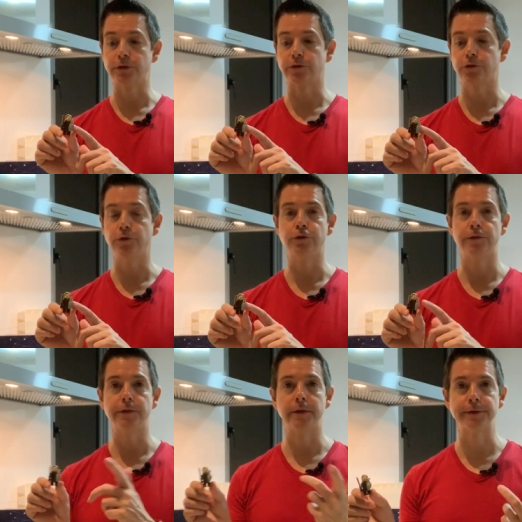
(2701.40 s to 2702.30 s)

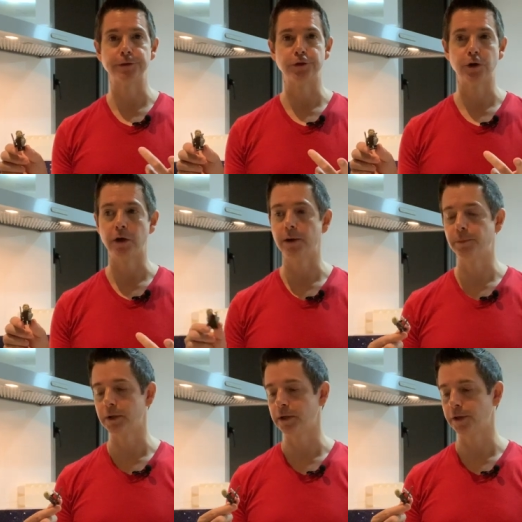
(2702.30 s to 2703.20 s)
exclusive and doesn't turn up
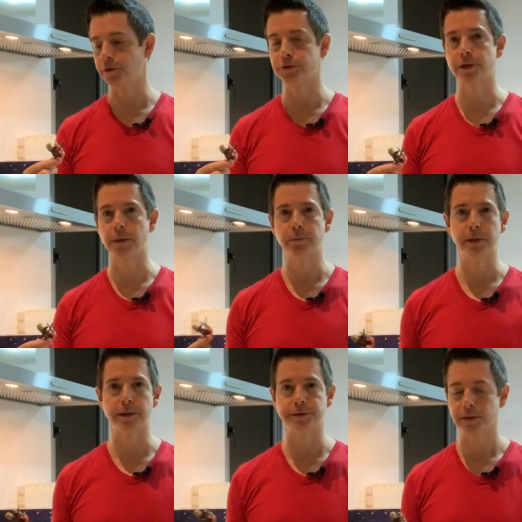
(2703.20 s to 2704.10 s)
in another set
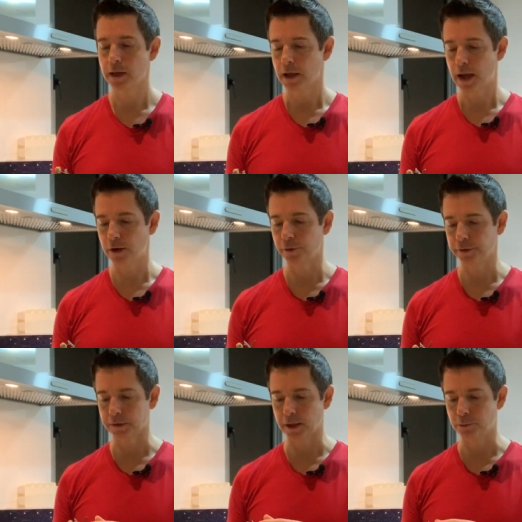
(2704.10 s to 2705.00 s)
because I don't
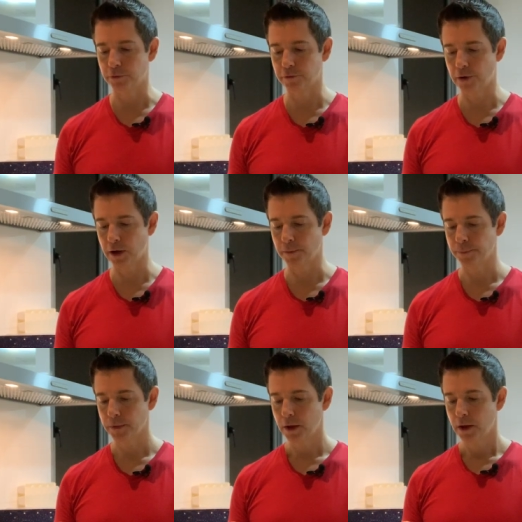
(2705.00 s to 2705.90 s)
think that'd be fair.
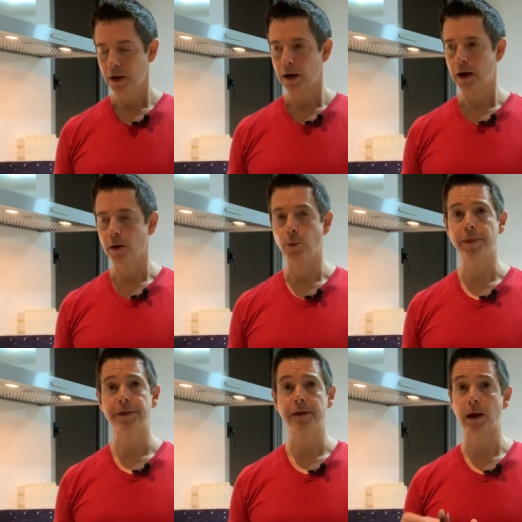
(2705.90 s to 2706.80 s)
Uh,
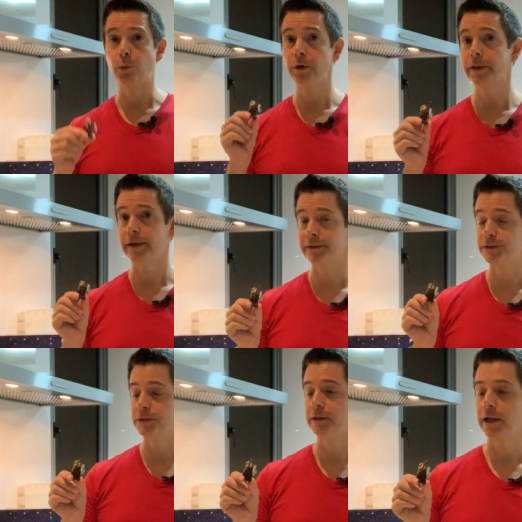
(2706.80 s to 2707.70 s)
one thing I would like to
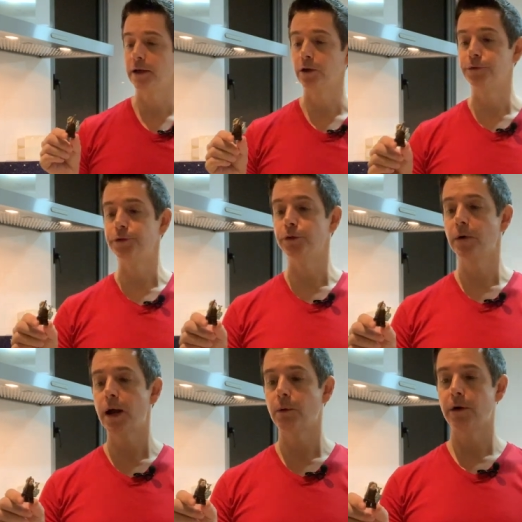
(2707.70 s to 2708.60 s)
see LEGO do,
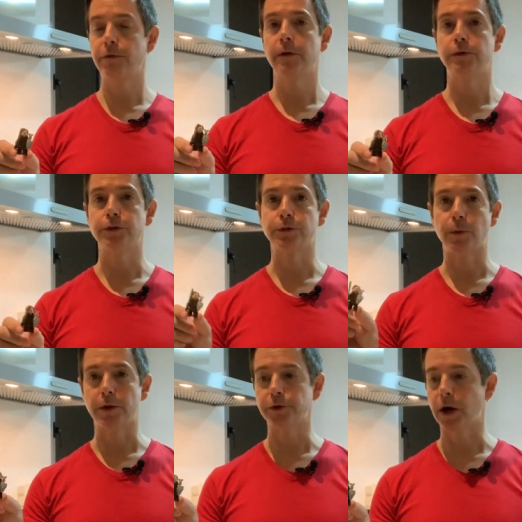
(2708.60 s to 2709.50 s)
however, just
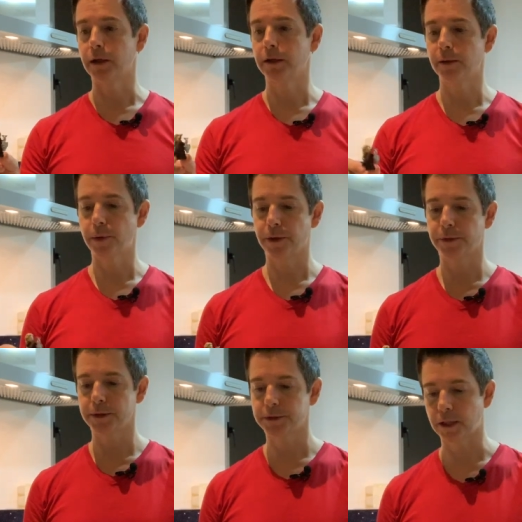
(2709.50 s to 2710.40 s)
while talking about
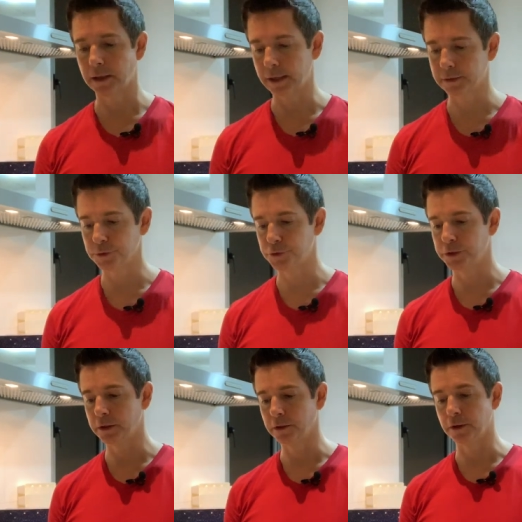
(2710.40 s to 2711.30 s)
this, I'd like to
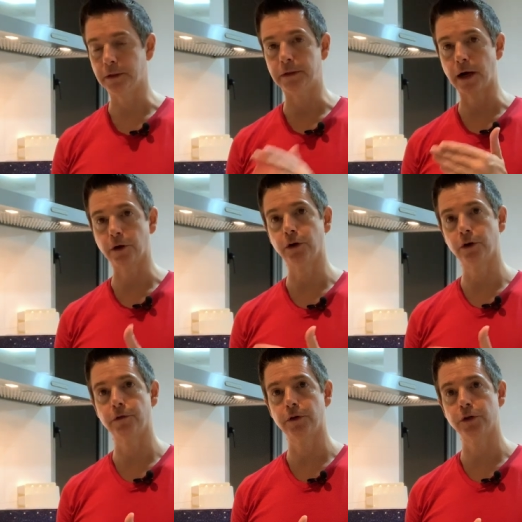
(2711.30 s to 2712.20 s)
see the
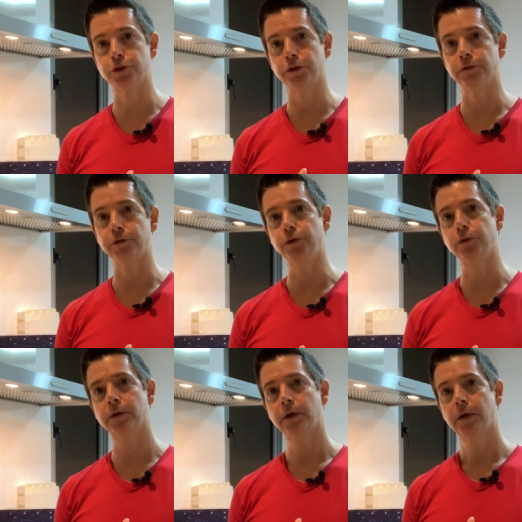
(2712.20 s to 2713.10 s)
younger version of Luke